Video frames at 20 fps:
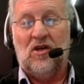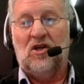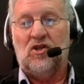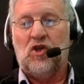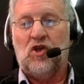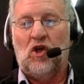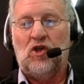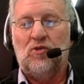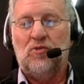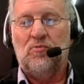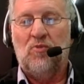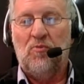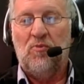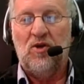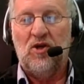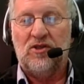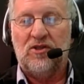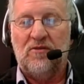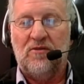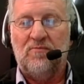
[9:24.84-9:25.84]
a sociable
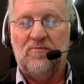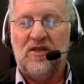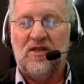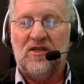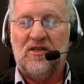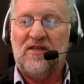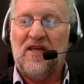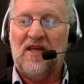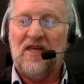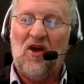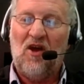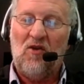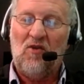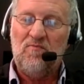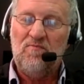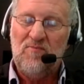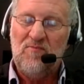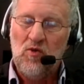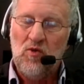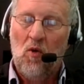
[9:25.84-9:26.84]
person, because they
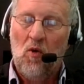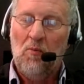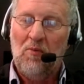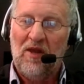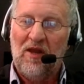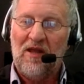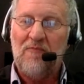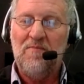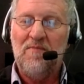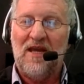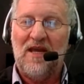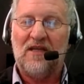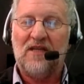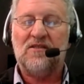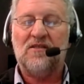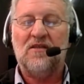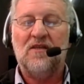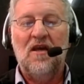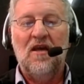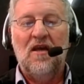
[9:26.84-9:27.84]
don't normally mix.